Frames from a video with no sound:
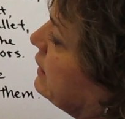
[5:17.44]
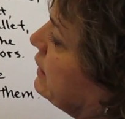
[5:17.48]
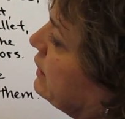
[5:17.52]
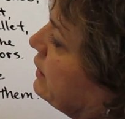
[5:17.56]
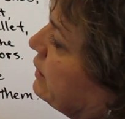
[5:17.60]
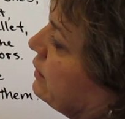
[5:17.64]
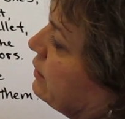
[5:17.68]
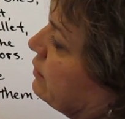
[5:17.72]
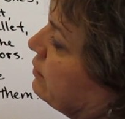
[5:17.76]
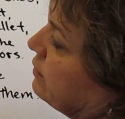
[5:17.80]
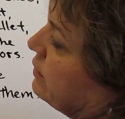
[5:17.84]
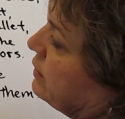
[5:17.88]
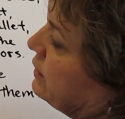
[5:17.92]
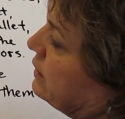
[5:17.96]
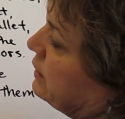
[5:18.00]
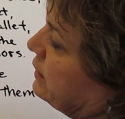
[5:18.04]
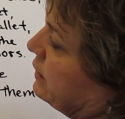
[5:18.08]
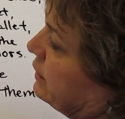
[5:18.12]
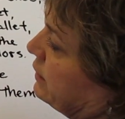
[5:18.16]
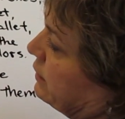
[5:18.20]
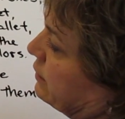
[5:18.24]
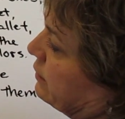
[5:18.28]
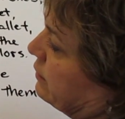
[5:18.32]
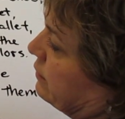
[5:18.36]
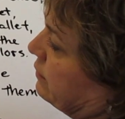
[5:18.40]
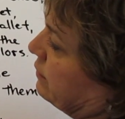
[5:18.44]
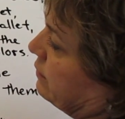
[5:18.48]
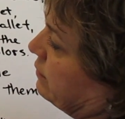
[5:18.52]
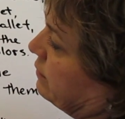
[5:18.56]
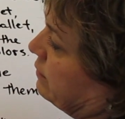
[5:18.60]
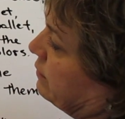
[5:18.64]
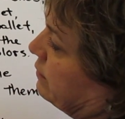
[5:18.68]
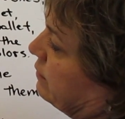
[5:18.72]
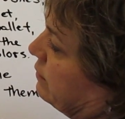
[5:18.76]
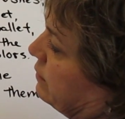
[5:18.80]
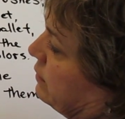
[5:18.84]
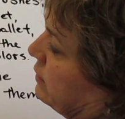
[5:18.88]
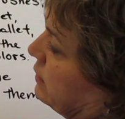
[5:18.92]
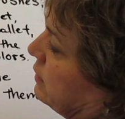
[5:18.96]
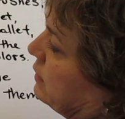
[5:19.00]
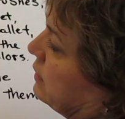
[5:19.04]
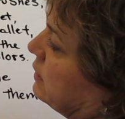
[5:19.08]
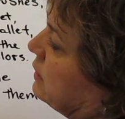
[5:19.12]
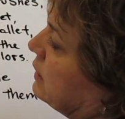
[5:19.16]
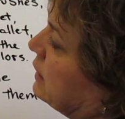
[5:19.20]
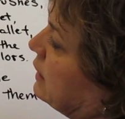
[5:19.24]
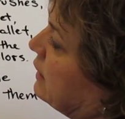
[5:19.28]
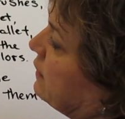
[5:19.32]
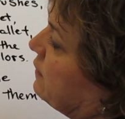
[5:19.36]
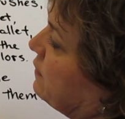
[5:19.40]
here and here.
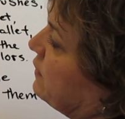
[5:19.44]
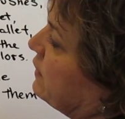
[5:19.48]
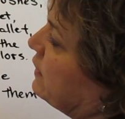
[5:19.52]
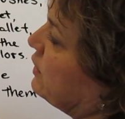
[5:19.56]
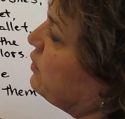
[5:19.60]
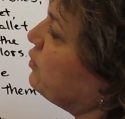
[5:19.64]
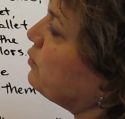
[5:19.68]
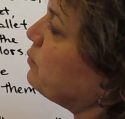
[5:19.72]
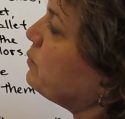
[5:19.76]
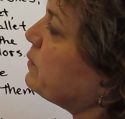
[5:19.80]
And then you